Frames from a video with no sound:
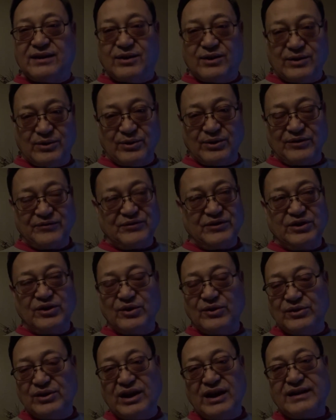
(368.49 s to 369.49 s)
Or if you
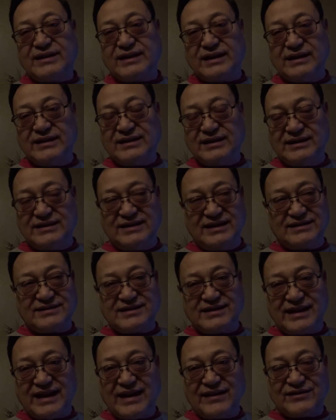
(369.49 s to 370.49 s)
don't like it, it
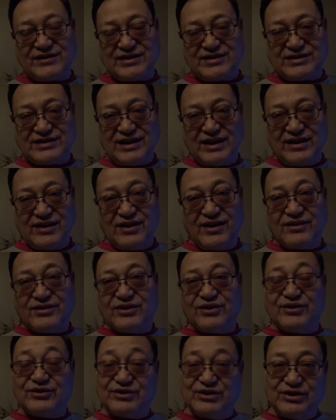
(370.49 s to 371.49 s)
doesn't have to stay on
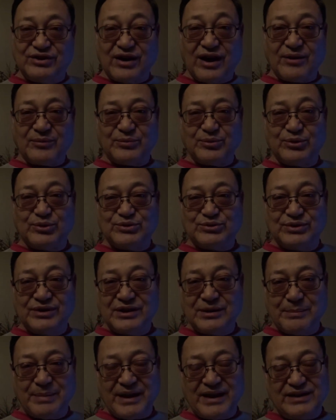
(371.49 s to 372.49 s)
there, and you're not ruining
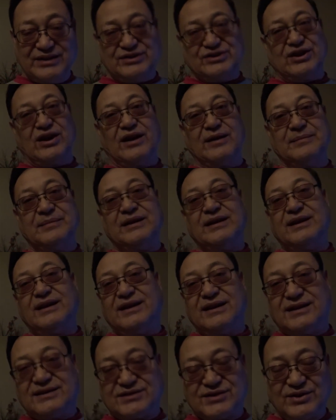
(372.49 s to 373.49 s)
the paint job.
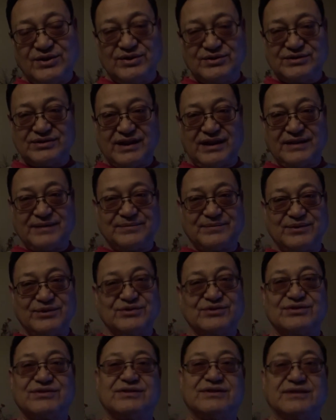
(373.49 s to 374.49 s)
So it's like,
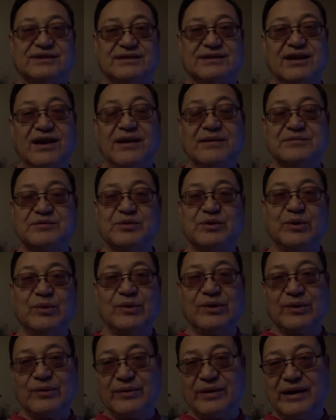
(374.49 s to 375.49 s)
there's times when you
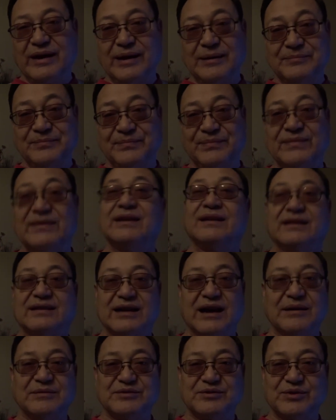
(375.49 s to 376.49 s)
want to wrap,
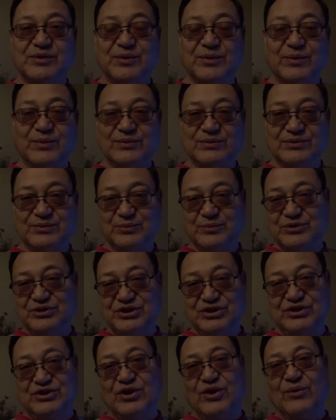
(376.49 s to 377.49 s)
times when
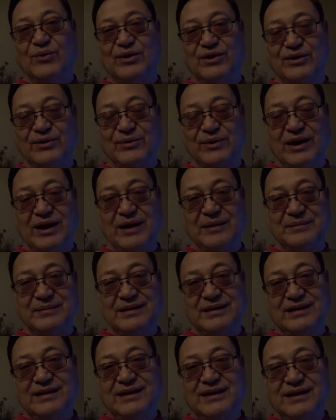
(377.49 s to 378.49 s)
you don't want to wrap.
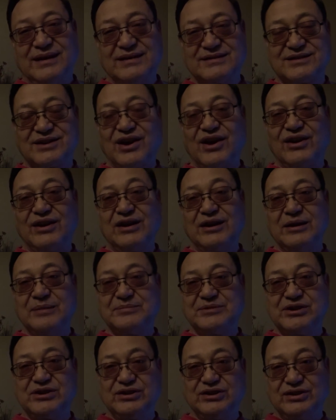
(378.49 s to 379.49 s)
It's kind of up
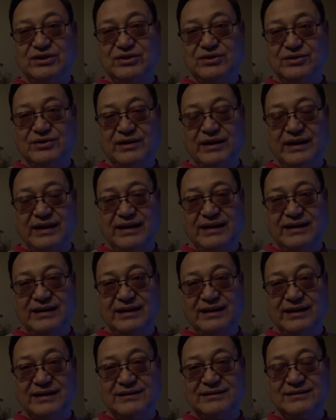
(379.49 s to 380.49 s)
to you, and
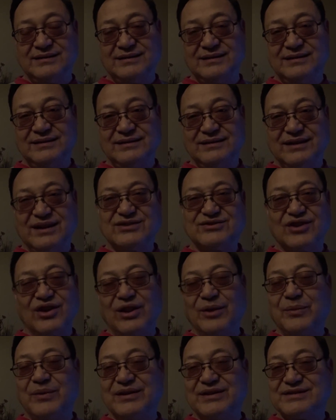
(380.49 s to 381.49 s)
that's all
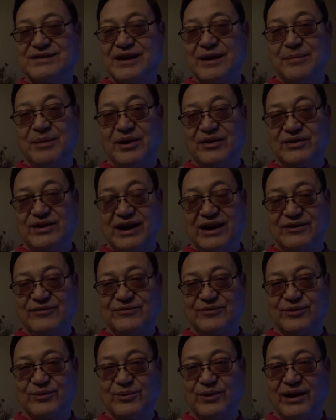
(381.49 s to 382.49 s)
I want to say about that
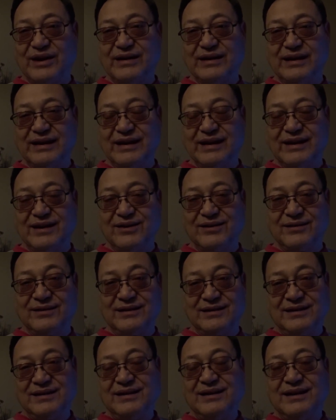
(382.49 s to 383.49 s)
for right now.
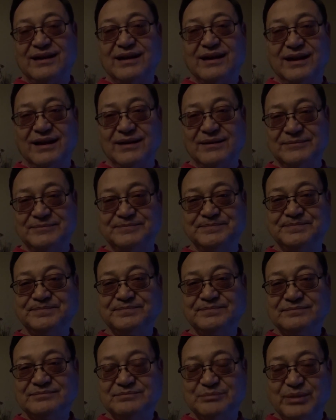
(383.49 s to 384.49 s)

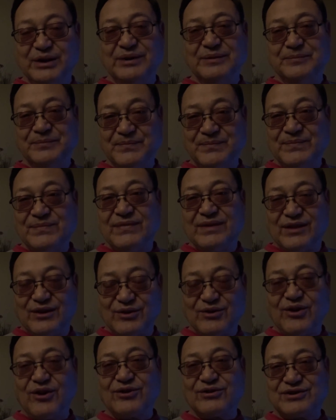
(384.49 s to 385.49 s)
But there
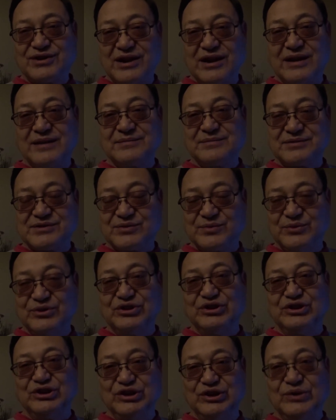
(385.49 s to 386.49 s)
are times when
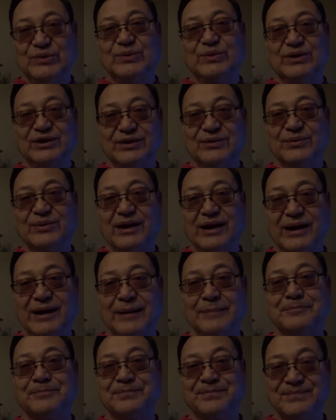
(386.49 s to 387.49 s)
you do want to
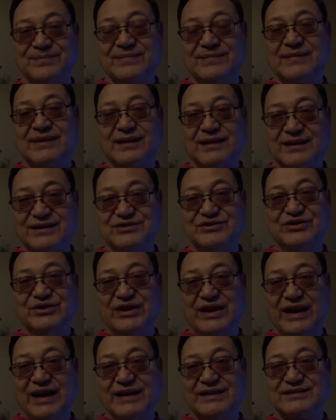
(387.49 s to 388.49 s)
wrap, because you
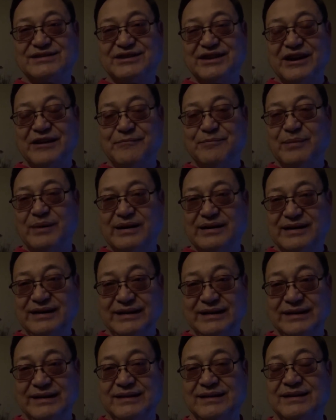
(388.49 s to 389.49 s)
can save
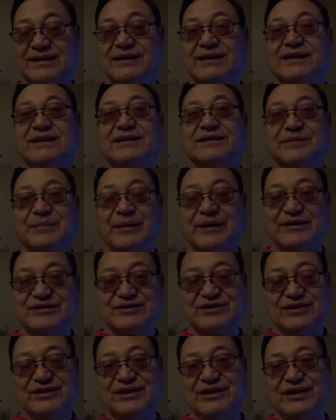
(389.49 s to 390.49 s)
money,
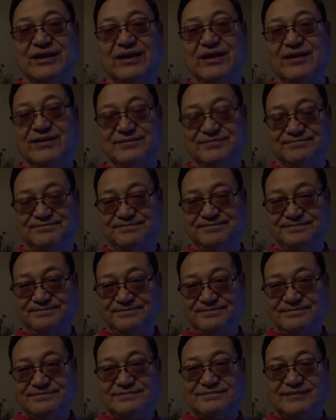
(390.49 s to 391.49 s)
especially on
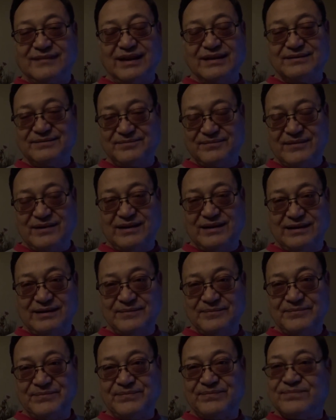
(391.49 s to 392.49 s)
like
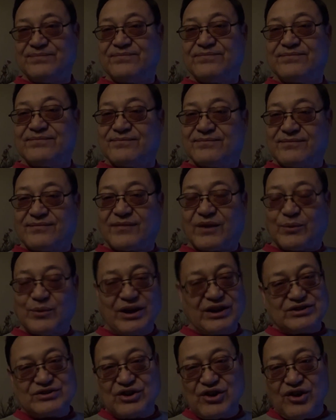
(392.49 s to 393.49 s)

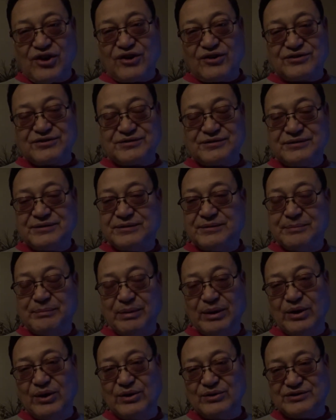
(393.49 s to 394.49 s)
race cars,
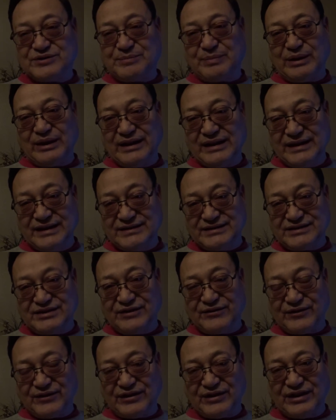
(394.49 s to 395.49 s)
boats, planes,
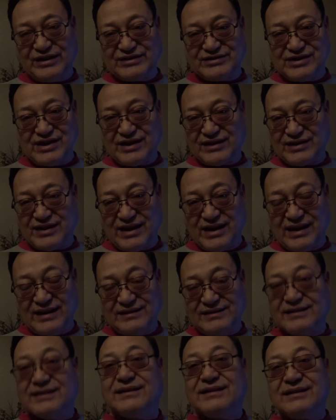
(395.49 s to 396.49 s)
different things like that.